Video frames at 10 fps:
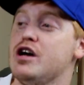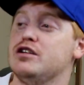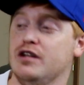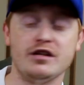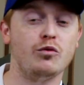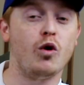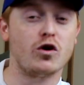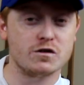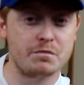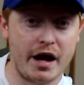Delanie
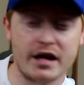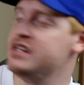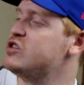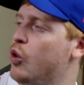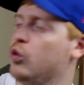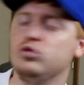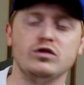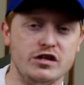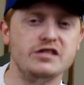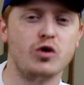Walker's back. He's old,
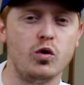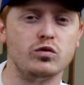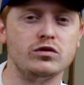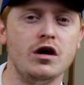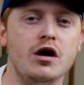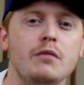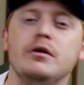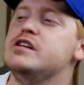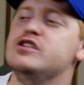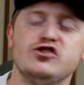but
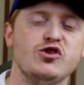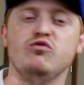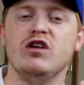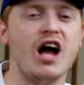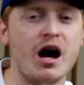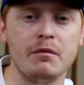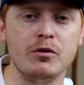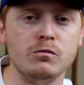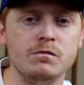he is so reliable.